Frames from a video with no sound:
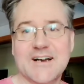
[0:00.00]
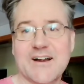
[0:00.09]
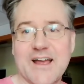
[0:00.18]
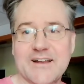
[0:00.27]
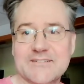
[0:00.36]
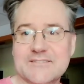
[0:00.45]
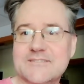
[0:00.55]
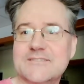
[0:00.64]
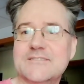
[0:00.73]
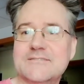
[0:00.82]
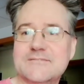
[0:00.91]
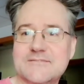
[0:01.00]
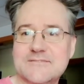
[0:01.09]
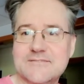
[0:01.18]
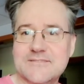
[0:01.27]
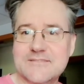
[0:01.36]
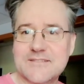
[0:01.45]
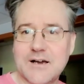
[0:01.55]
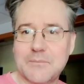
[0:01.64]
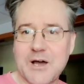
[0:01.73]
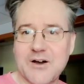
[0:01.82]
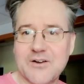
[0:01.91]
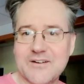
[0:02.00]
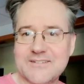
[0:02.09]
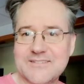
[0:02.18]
All right, I'm out.